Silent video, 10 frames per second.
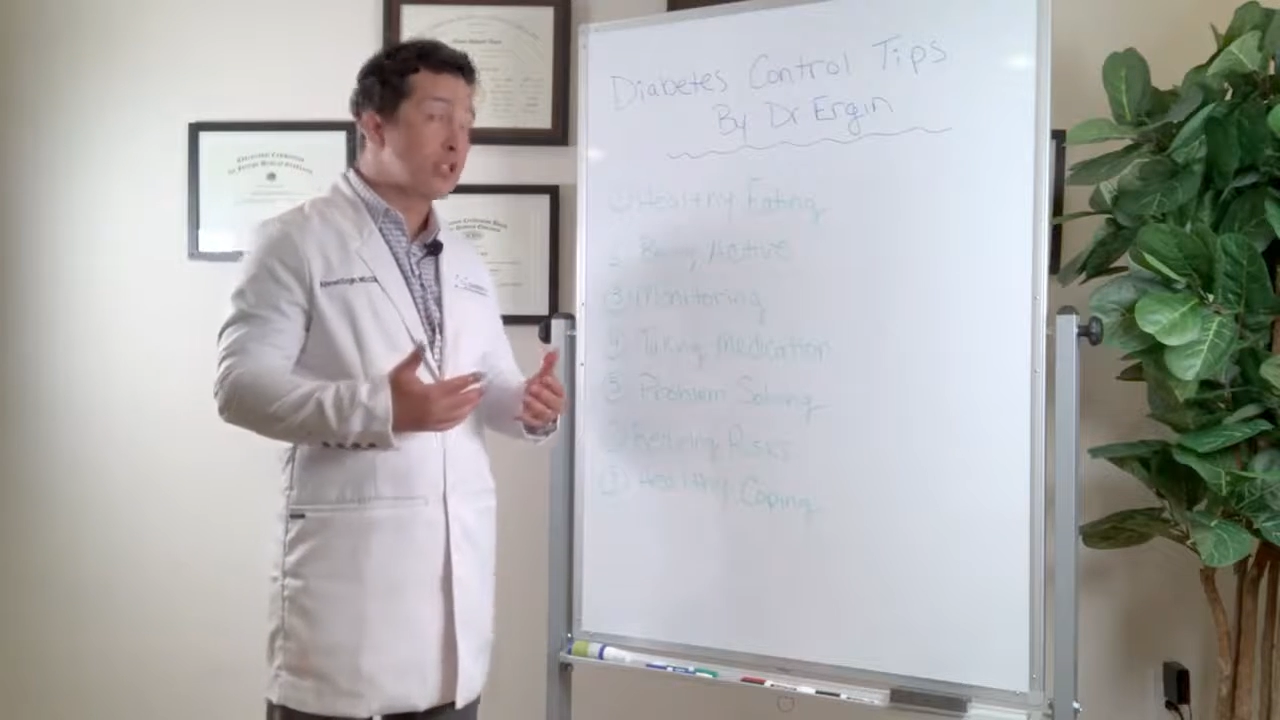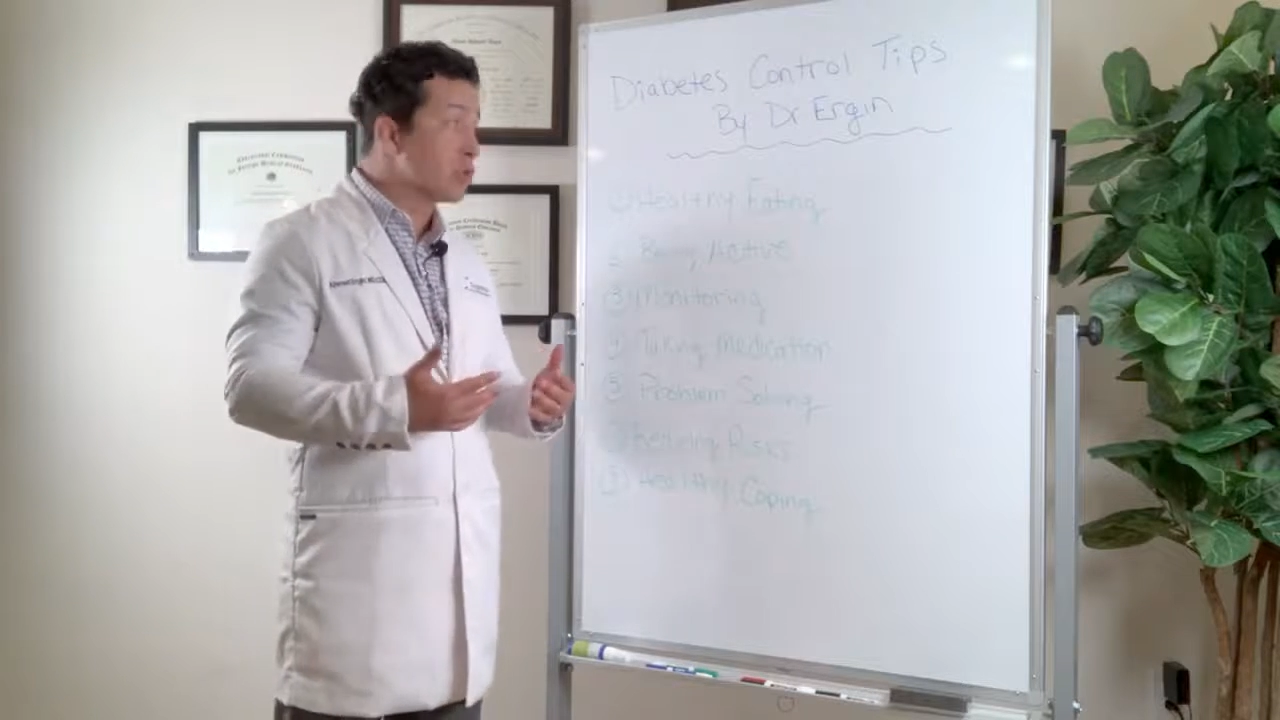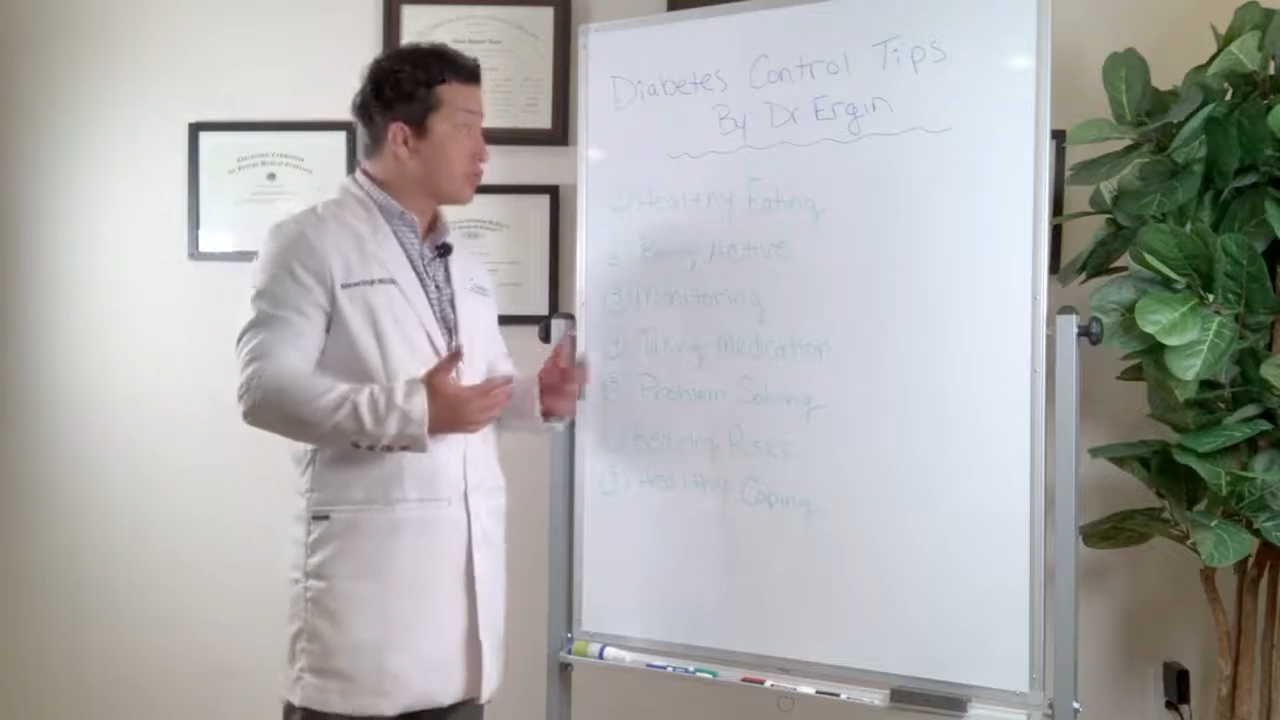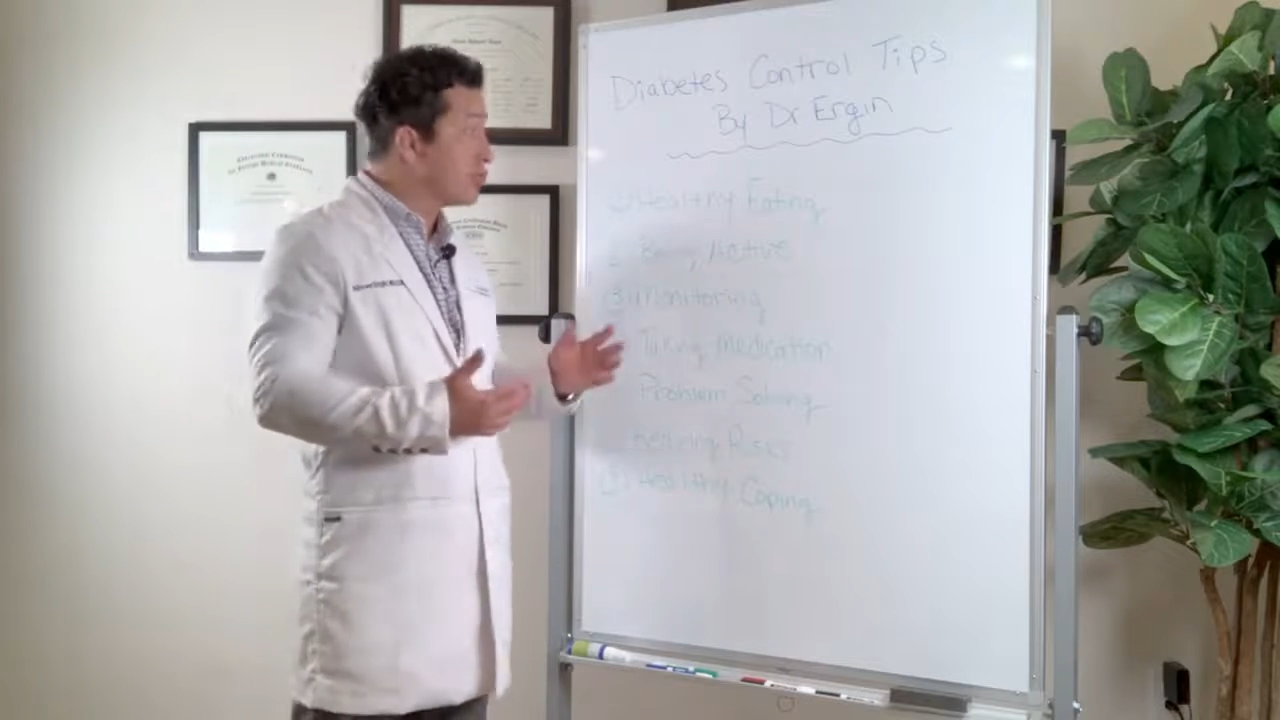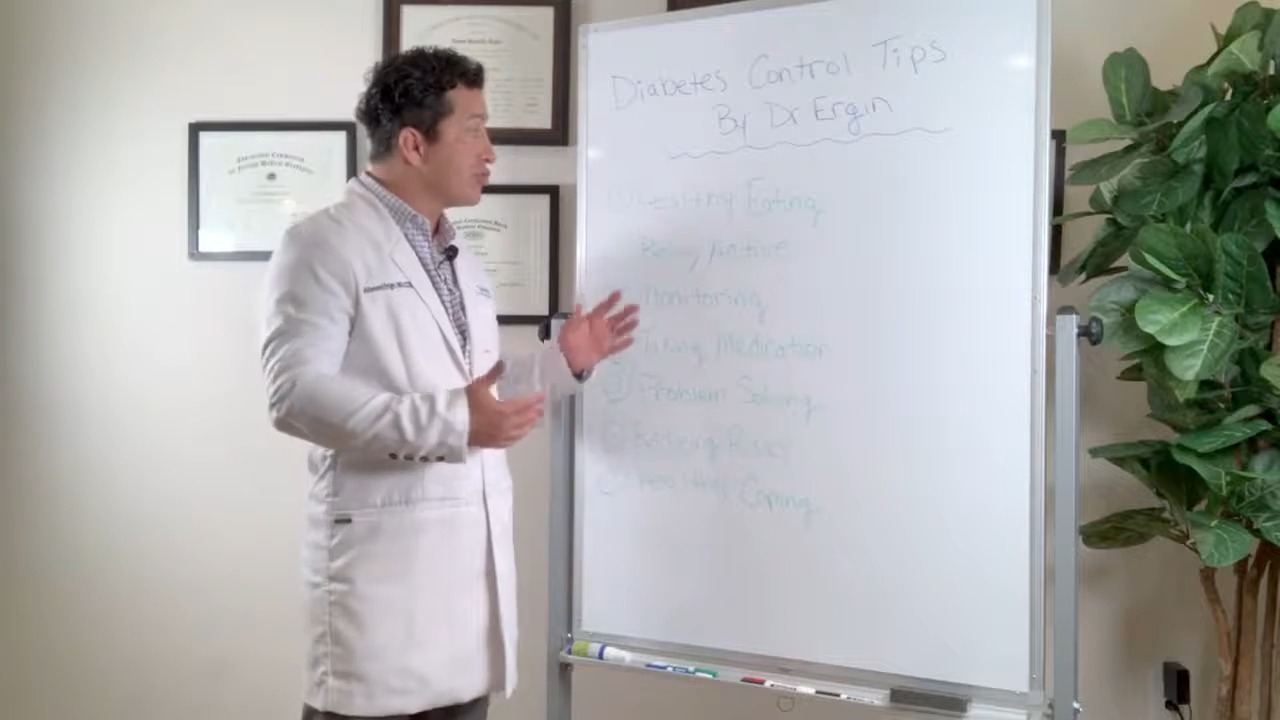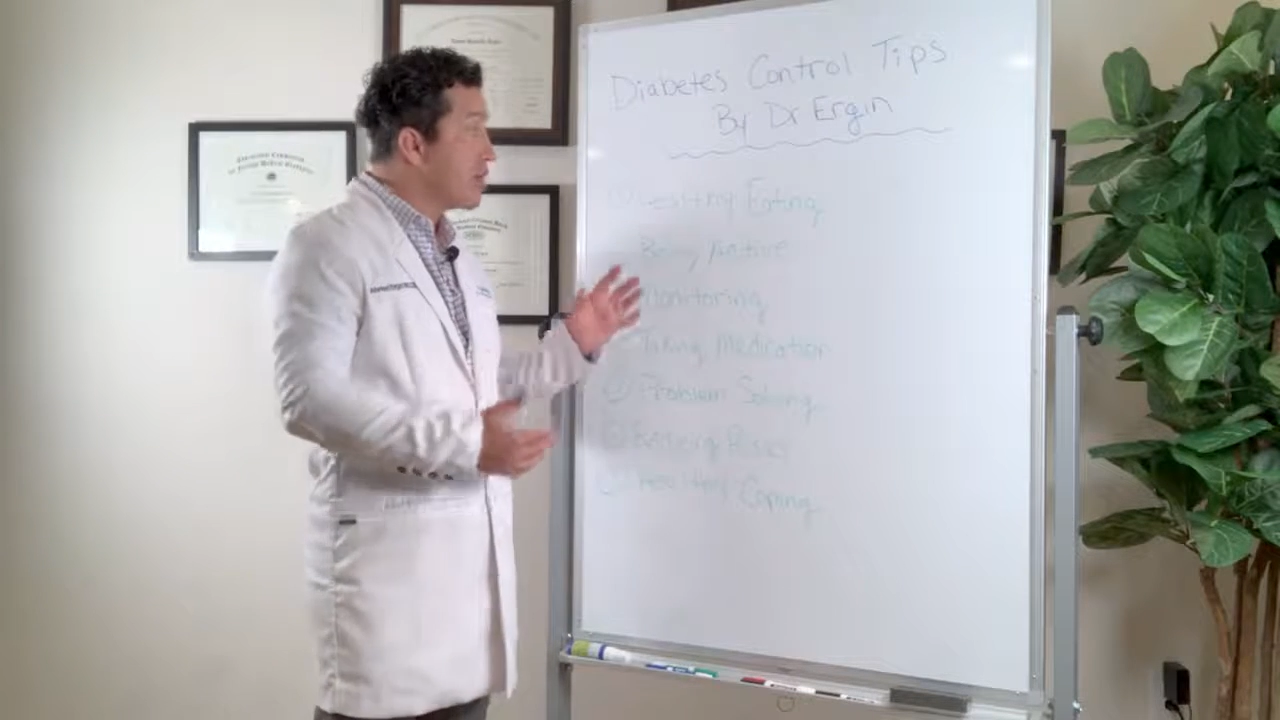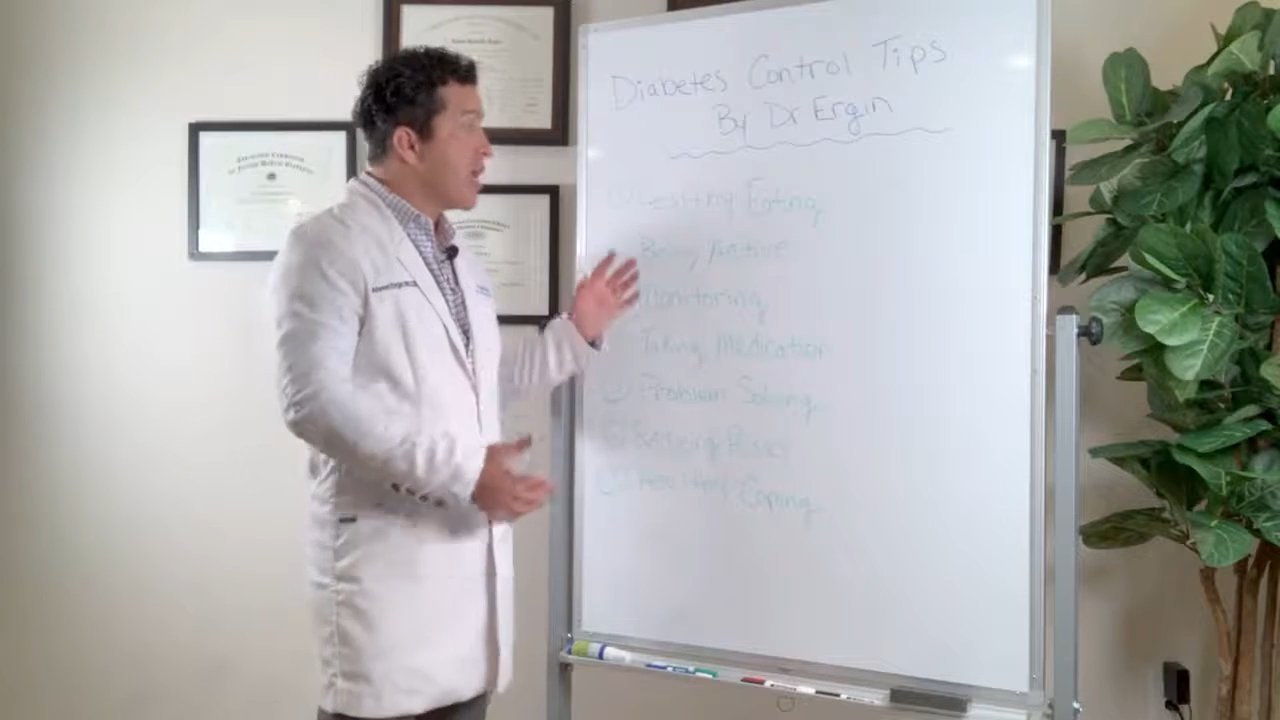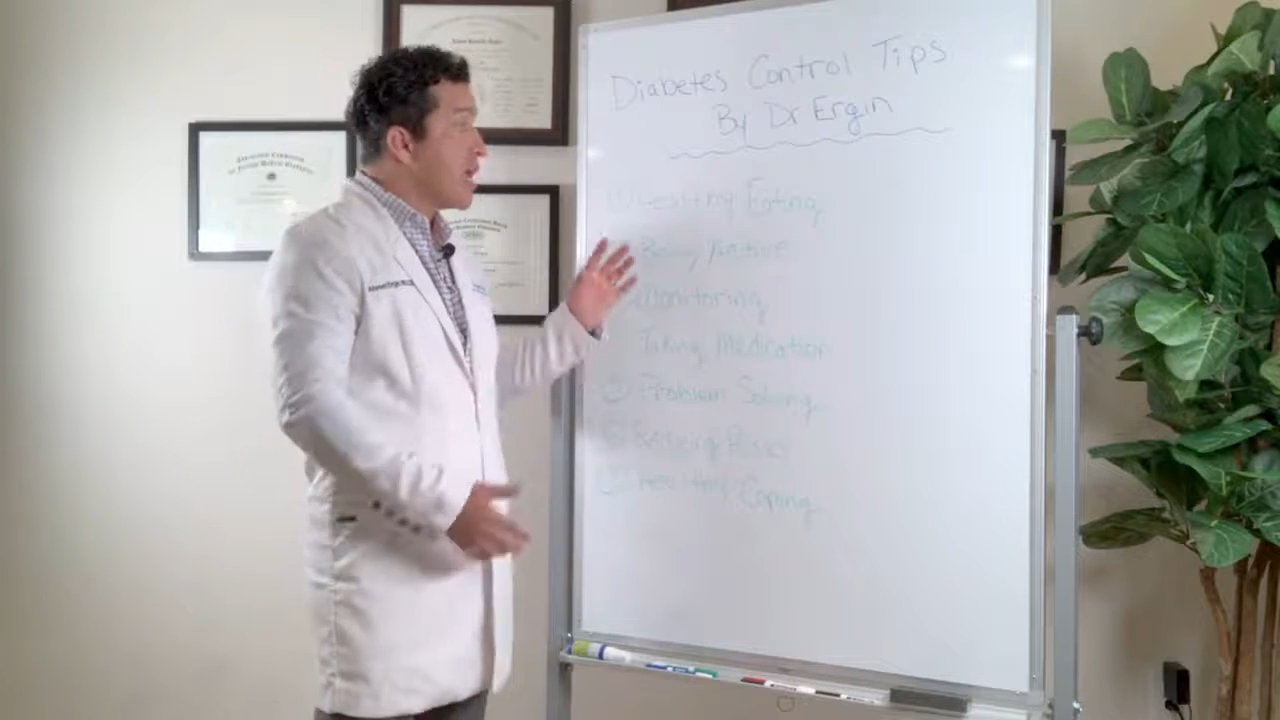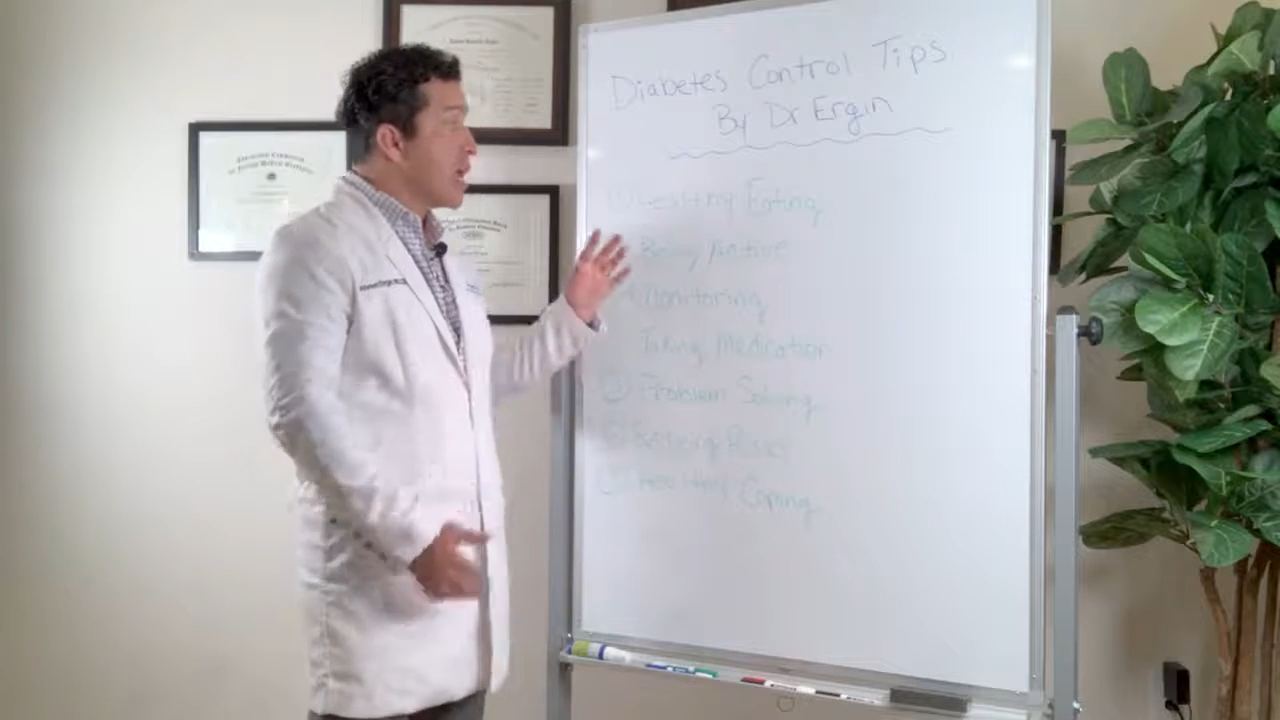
sugars,